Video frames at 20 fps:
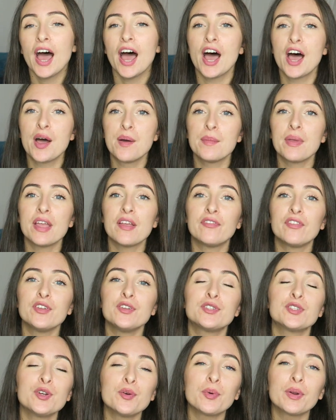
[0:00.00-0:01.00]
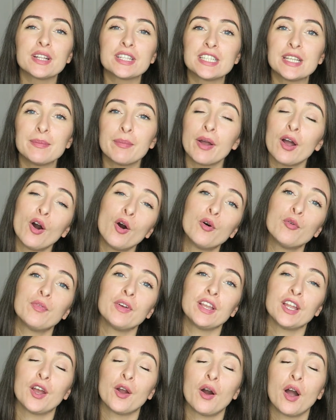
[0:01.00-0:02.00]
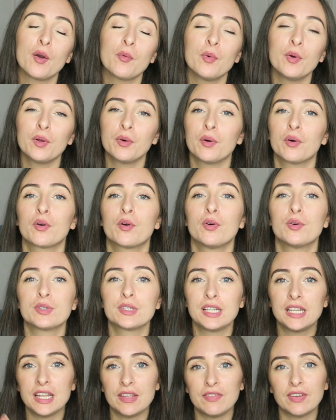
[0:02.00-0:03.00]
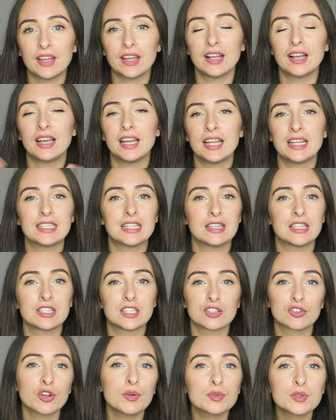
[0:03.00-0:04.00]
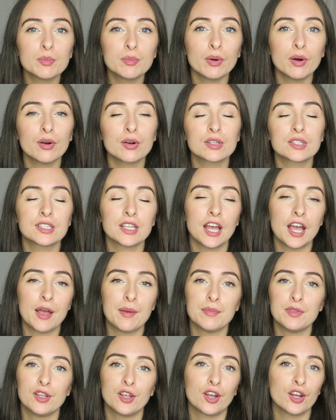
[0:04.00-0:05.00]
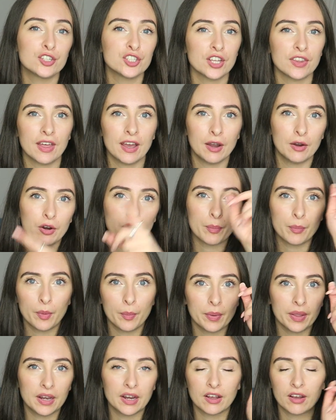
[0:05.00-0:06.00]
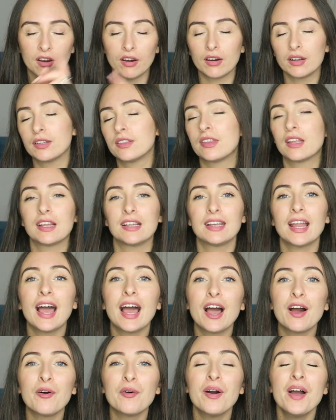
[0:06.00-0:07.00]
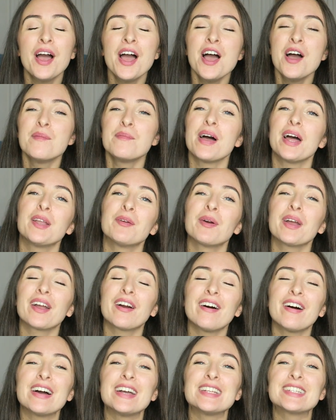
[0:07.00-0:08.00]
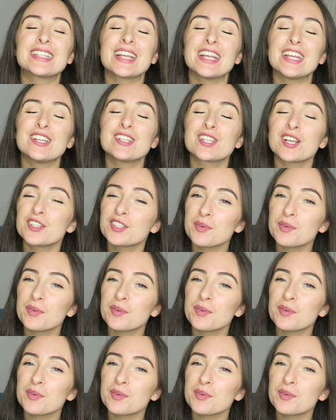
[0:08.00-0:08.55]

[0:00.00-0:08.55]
If you do want to see my old video, I will of course leave it linked in the description box, and you can go check that out. I'll pop it in a card thing now. But anyway, guys, thank you so